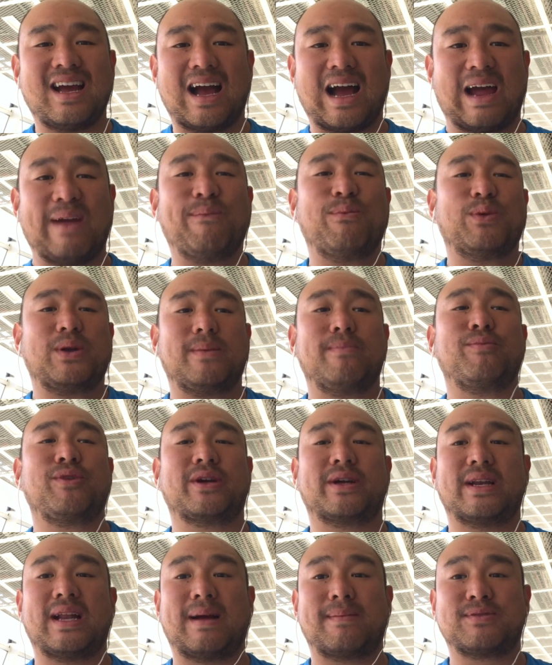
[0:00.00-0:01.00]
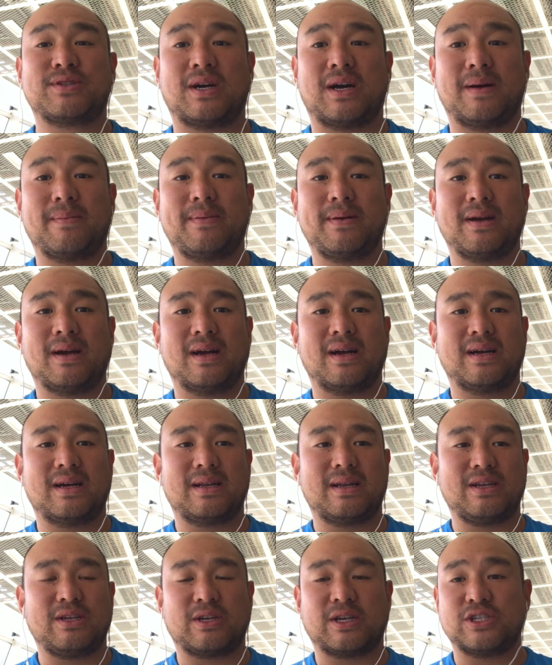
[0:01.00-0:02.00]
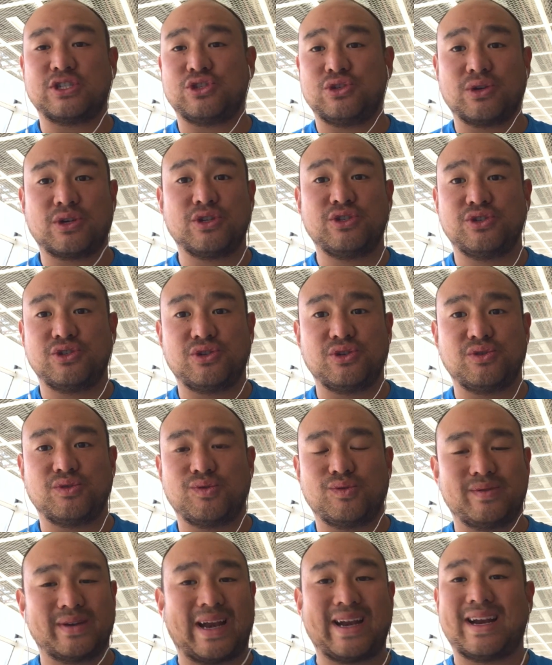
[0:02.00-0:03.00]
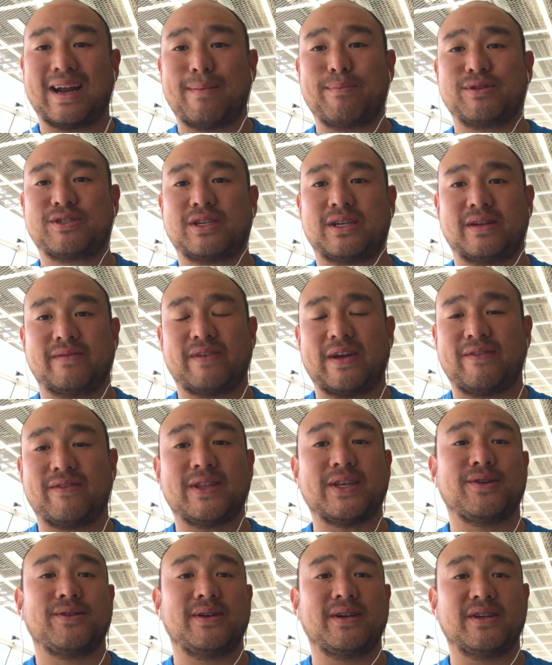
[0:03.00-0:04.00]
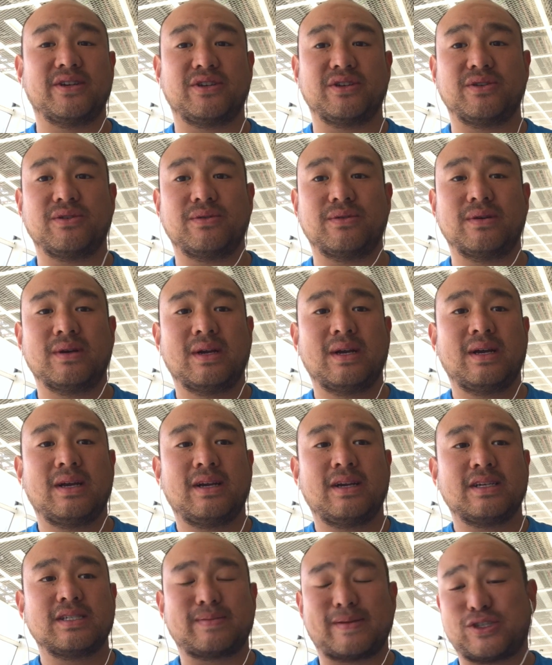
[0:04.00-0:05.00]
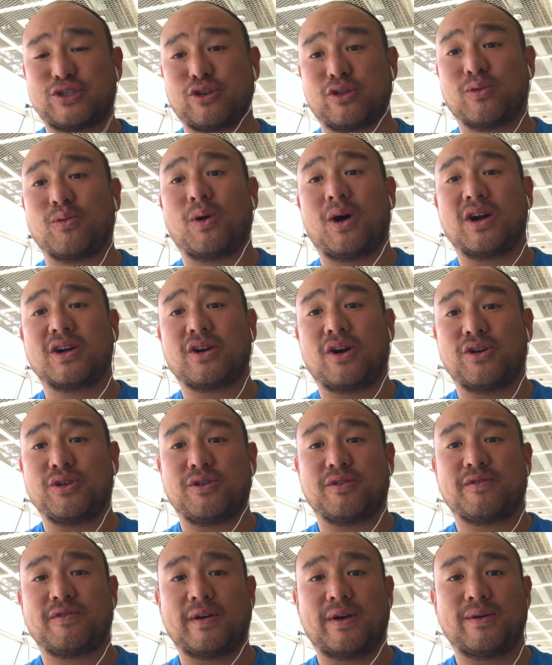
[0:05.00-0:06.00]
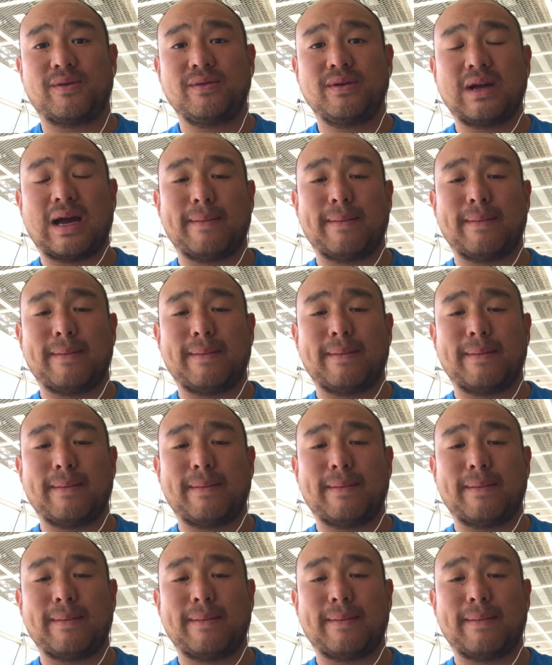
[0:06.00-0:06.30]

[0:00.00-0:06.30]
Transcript: I wouldn't bring a laptop because you can do 99% of everything you need to do, especially during the walk, on your phone.